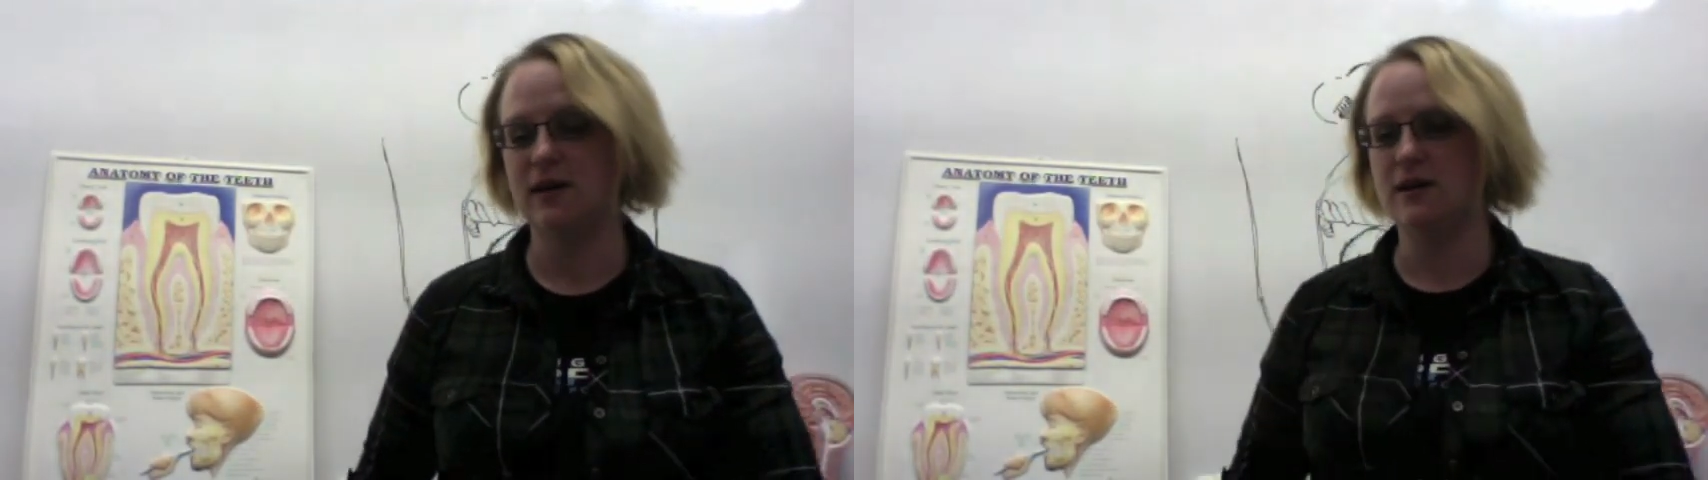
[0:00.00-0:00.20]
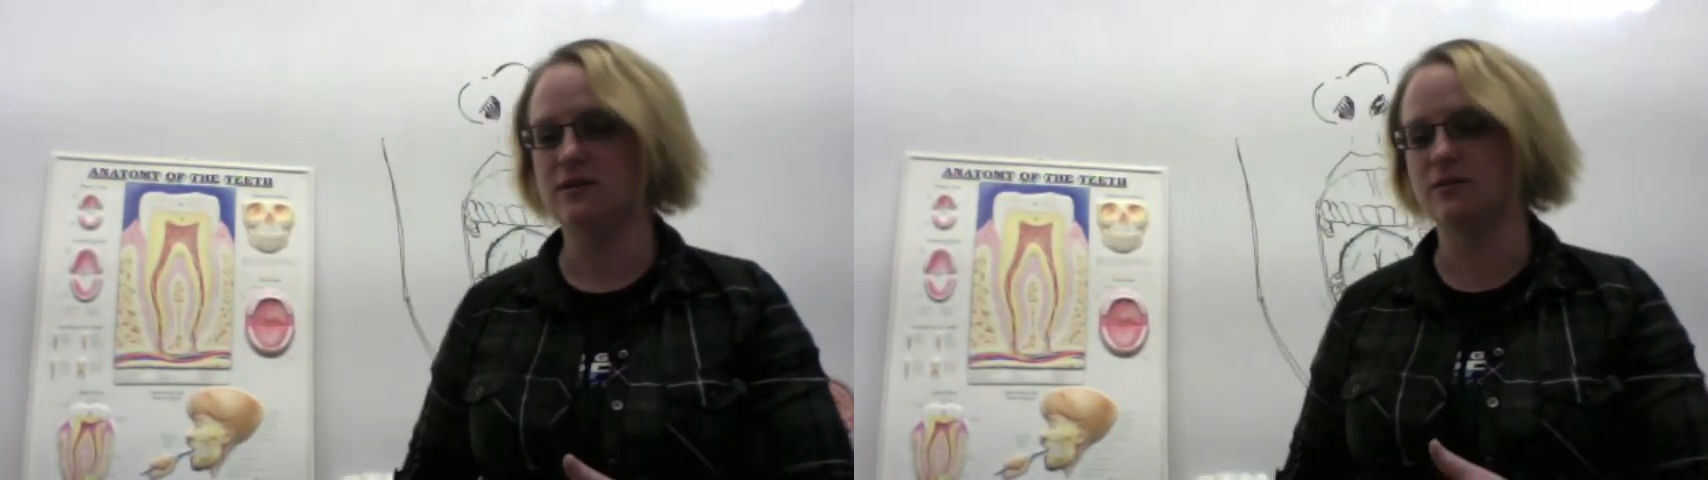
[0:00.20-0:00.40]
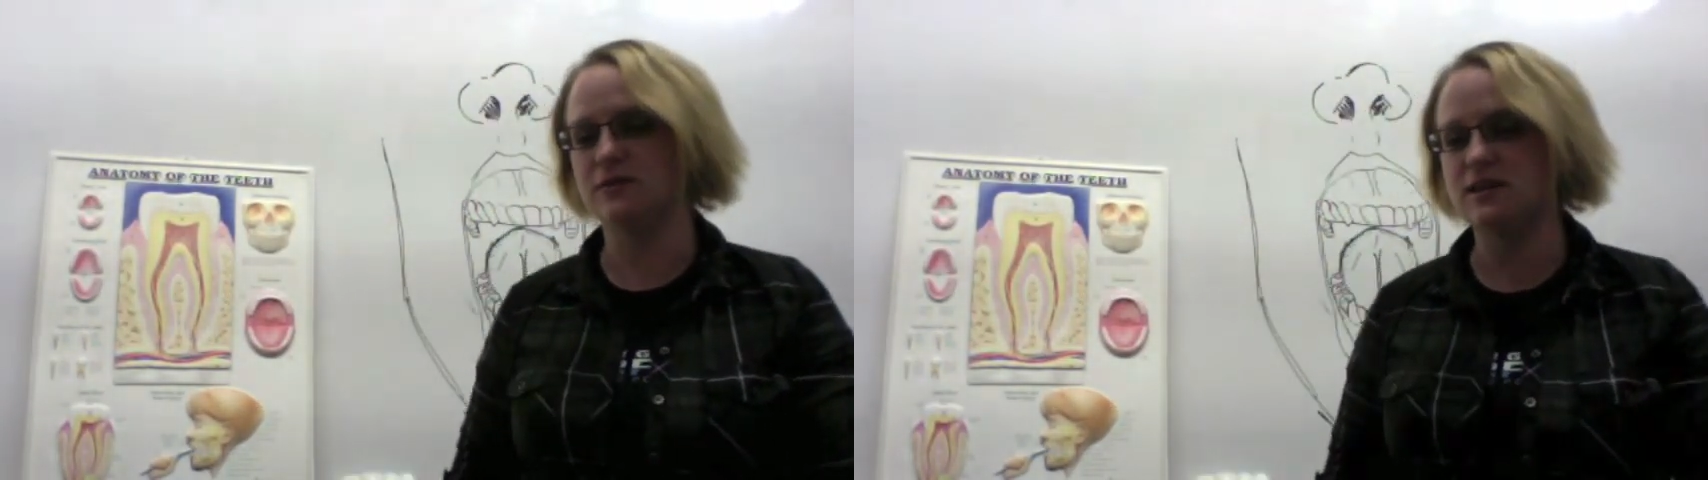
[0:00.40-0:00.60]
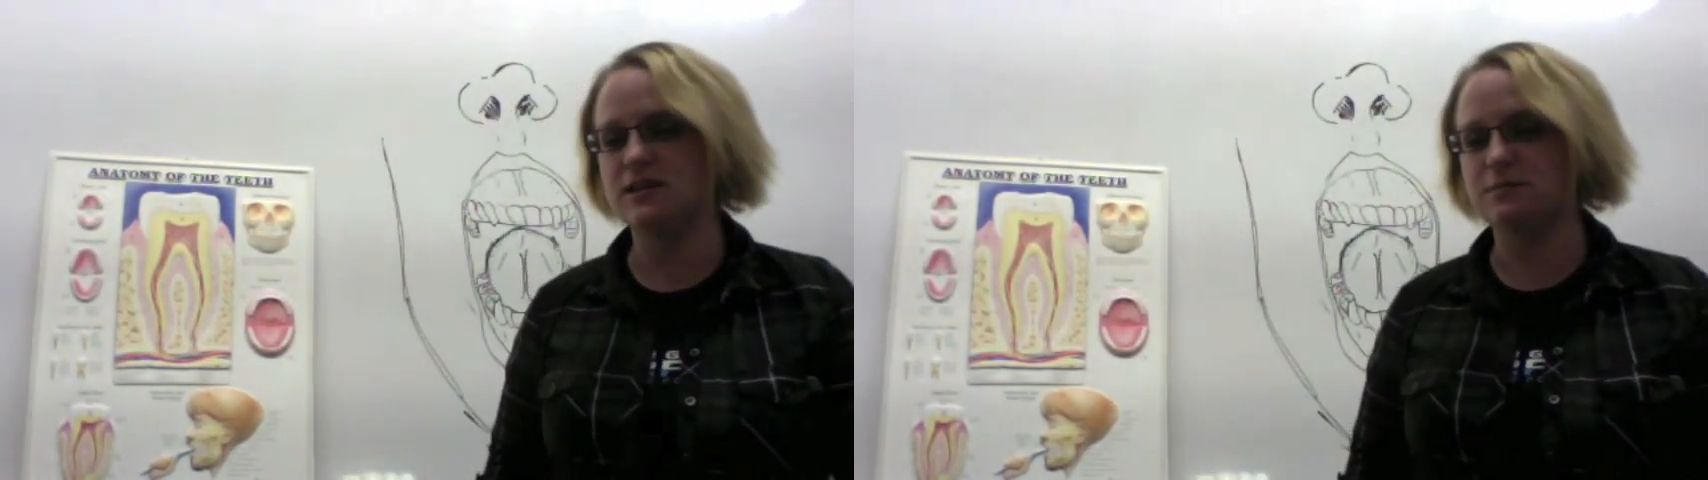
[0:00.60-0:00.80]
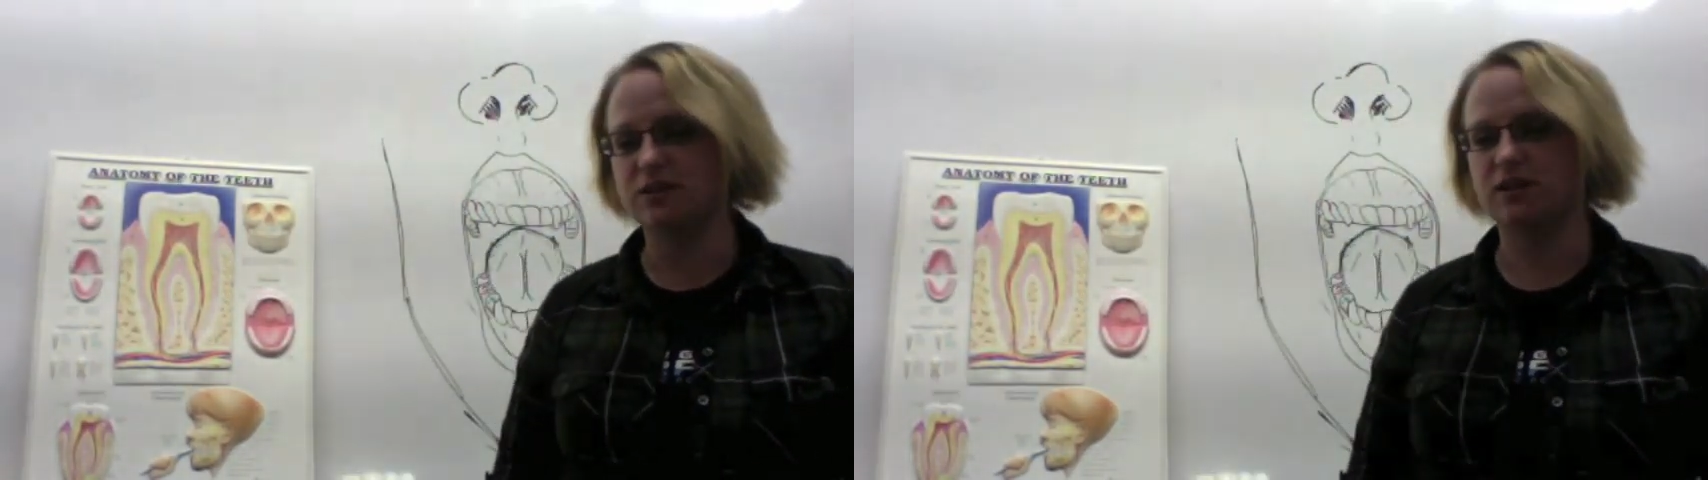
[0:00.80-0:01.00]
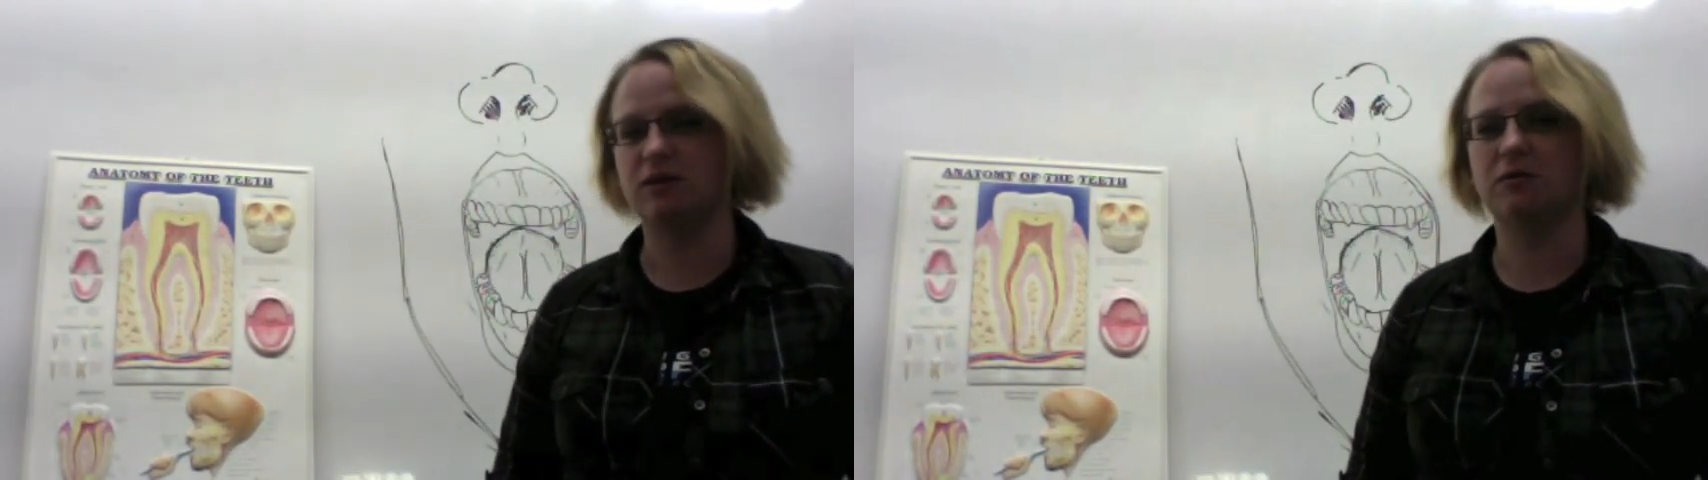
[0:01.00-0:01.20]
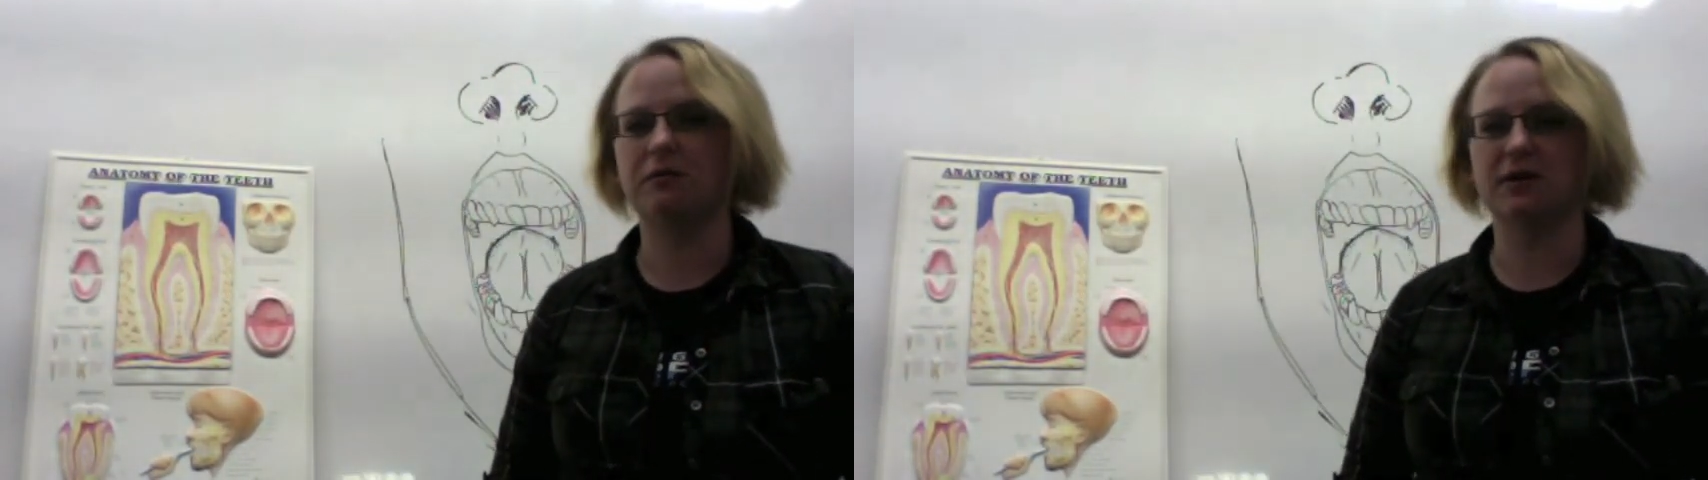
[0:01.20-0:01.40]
So for this particular one,